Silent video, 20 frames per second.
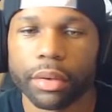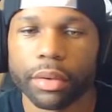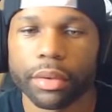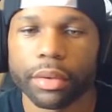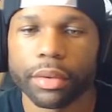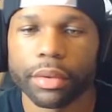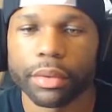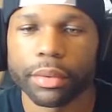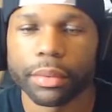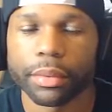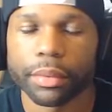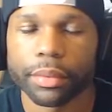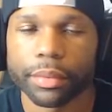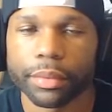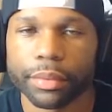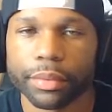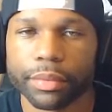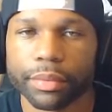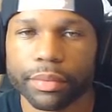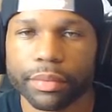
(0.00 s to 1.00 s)

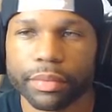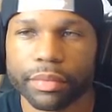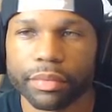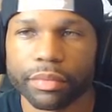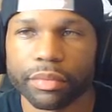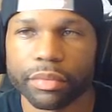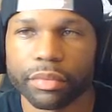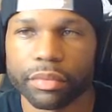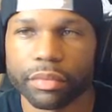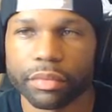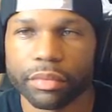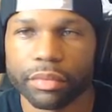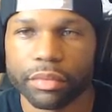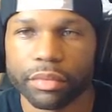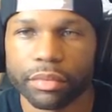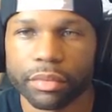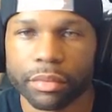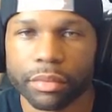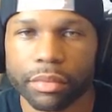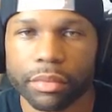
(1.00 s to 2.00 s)

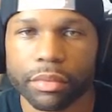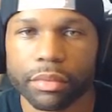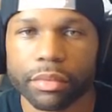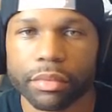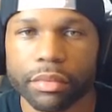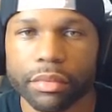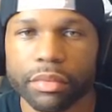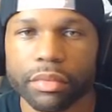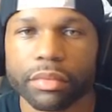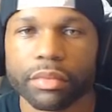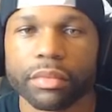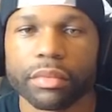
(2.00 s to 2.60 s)
(silent)